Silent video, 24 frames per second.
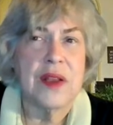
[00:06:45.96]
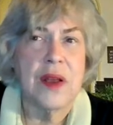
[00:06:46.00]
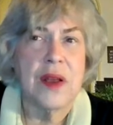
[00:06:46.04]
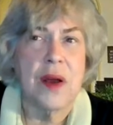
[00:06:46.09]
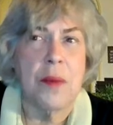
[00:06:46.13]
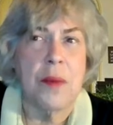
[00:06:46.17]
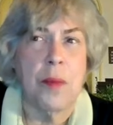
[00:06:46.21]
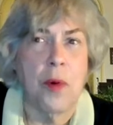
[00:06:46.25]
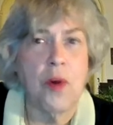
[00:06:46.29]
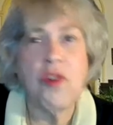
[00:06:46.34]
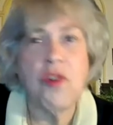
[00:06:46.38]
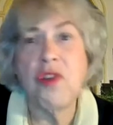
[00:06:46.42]

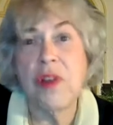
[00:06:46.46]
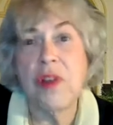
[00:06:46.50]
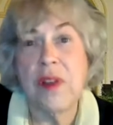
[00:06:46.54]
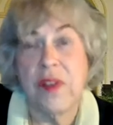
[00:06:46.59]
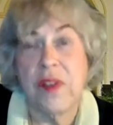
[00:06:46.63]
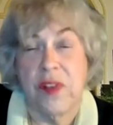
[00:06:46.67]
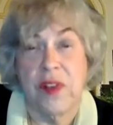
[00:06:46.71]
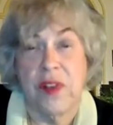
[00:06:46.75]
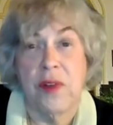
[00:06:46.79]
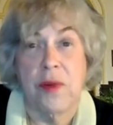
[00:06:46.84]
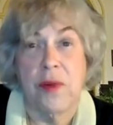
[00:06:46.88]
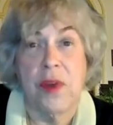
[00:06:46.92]
Abortion
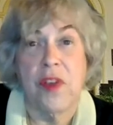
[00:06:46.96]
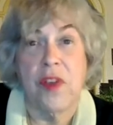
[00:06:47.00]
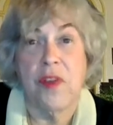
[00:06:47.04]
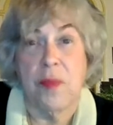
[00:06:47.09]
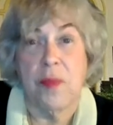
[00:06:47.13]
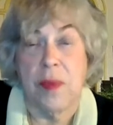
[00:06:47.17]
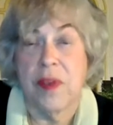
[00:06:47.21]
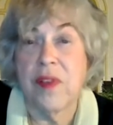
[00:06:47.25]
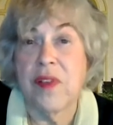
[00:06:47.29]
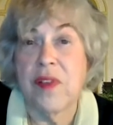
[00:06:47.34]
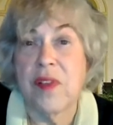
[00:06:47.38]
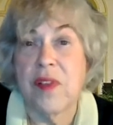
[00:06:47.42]
is serious
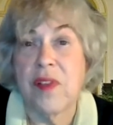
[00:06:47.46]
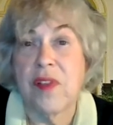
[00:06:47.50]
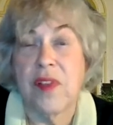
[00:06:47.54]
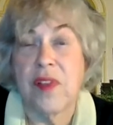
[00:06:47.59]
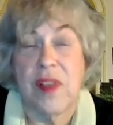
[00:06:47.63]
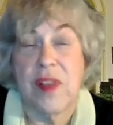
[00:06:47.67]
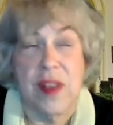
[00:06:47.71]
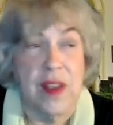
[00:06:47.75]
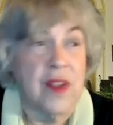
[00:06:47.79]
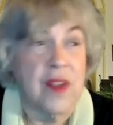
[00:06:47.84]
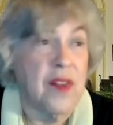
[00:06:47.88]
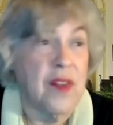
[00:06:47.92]
business.
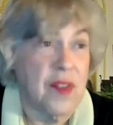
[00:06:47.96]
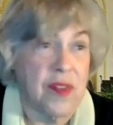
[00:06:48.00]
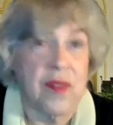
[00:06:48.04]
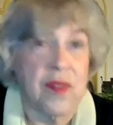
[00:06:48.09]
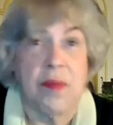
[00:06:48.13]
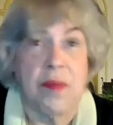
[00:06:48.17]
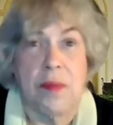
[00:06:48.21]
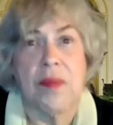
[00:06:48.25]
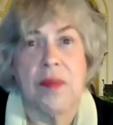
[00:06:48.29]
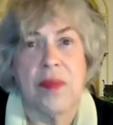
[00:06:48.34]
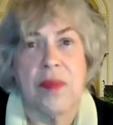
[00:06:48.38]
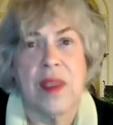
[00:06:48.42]
It is
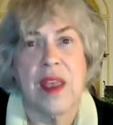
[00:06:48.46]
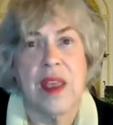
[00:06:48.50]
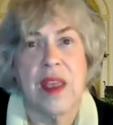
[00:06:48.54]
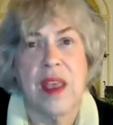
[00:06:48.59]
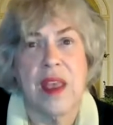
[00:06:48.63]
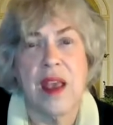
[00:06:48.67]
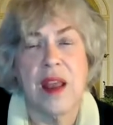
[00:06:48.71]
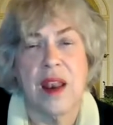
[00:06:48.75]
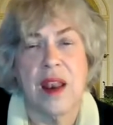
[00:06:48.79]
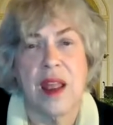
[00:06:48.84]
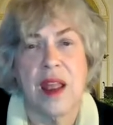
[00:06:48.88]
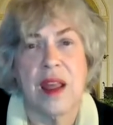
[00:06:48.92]

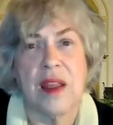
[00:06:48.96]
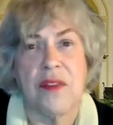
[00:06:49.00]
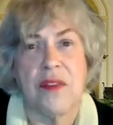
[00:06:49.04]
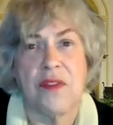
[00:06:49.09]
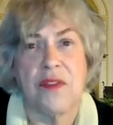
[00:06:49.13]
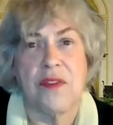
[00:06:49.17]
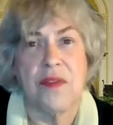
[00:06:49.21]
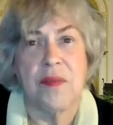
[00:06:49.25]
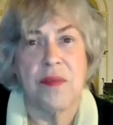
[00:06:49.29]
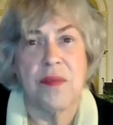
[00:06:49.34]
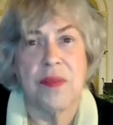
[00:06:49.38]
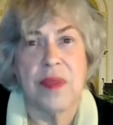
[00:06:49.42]
taking a
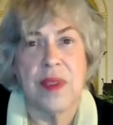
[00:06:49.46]
life.